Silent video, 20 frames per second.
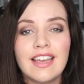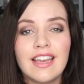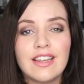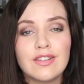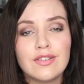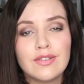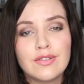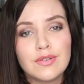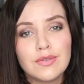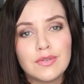a
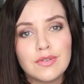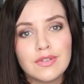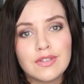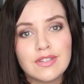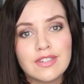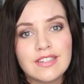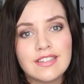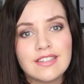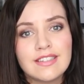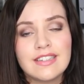
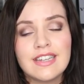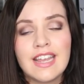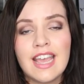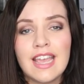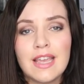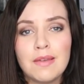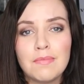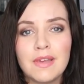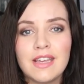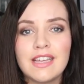shortened
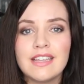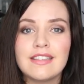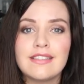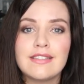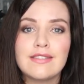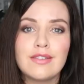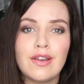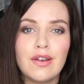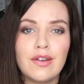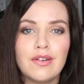name is
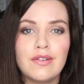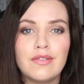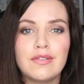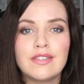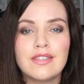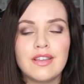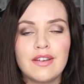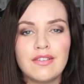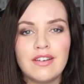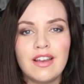so
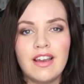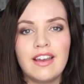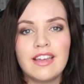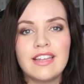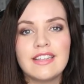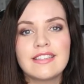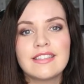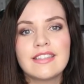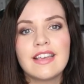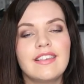
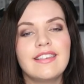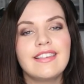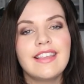nice.